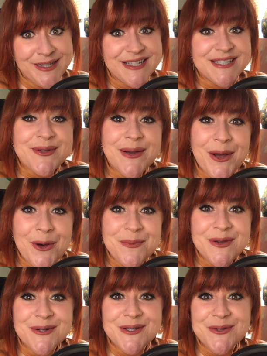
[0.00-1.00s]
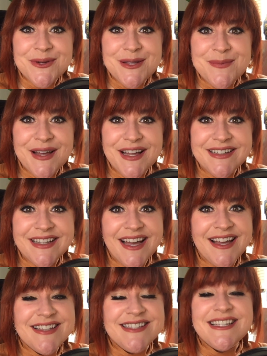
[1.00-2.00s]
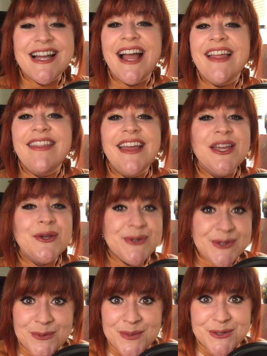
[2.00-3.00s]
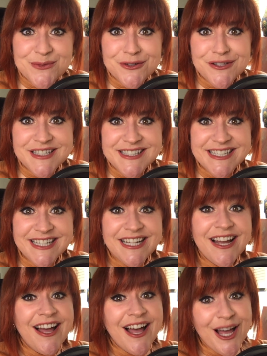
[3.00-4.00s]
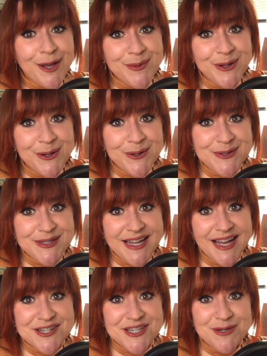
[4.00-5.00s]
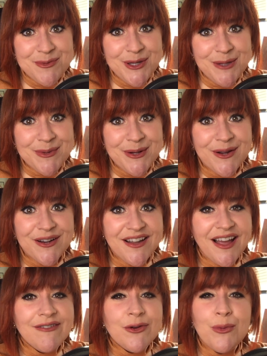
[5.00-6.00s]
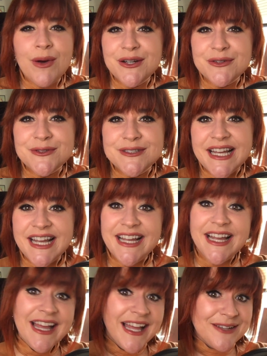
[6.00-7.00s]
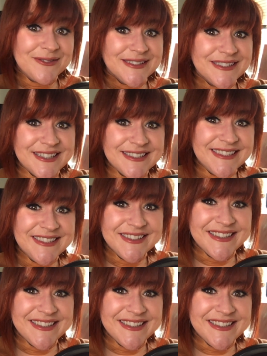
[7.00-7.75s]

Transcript: So I hope you're enjoying the podcast. I thank you so much for listening. I'm your host, Ashley Monique Menard. Have a wonderful day, and we'll talk soon.